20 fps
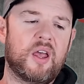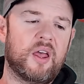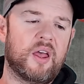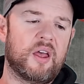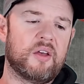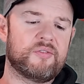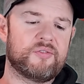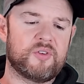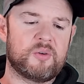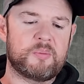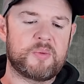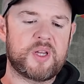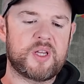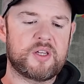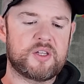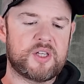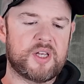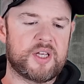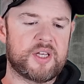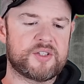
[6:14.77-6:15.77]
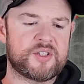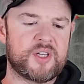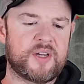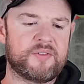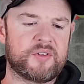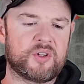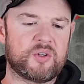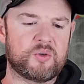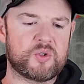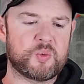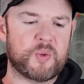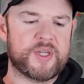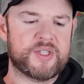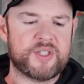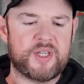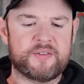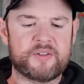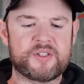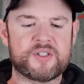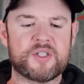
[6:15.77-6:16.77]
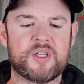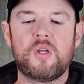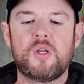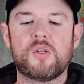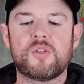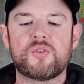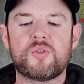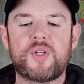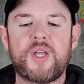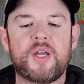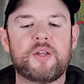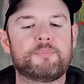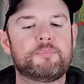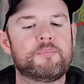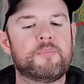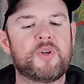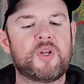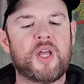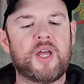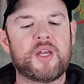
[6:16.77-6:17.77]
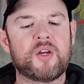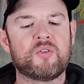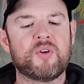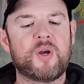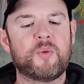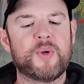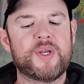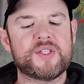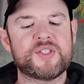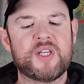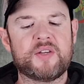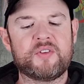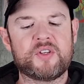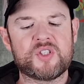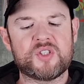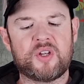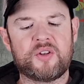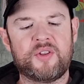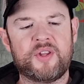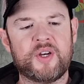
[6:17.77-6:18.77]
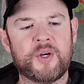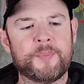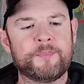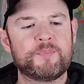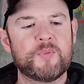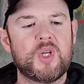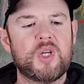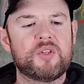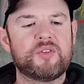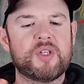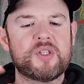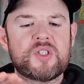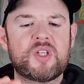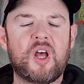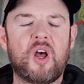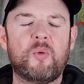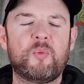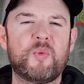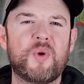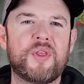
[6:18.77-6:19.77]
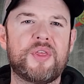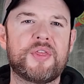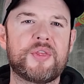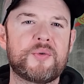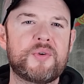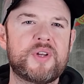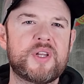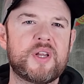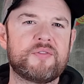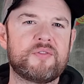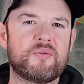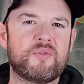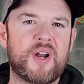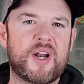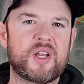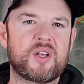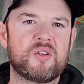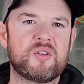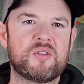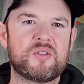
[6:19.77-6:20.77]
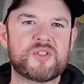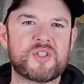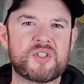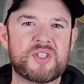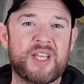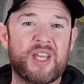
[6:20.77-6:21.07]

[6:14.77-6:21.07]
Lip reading: for me, saving those weight savings. So yeah, great weight savings on there. It does come with 3 different reticles. There's like a